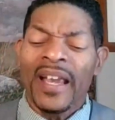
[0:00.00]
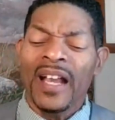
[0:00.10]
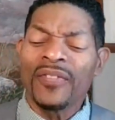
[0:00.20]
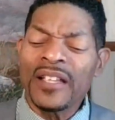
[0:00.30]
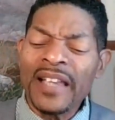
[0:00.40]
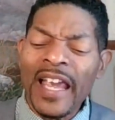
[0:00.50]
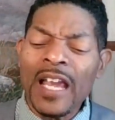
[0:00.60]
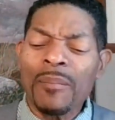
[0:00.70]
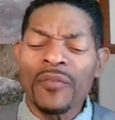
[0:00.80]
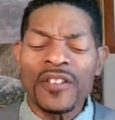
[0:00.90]
in the
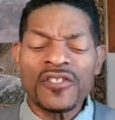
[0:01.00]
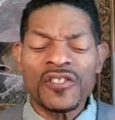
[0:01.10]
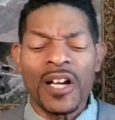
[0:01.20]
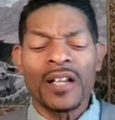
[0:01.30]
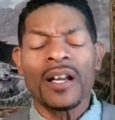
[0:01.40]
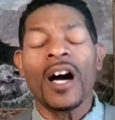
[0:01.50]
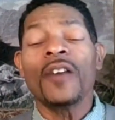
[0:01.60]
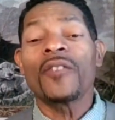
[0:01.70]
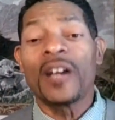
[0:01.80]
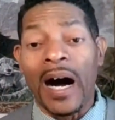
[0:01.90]
name of the Son
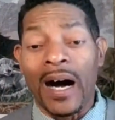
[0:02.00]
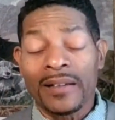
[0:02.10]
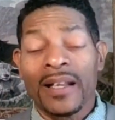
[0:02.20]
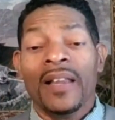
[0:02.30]
of God.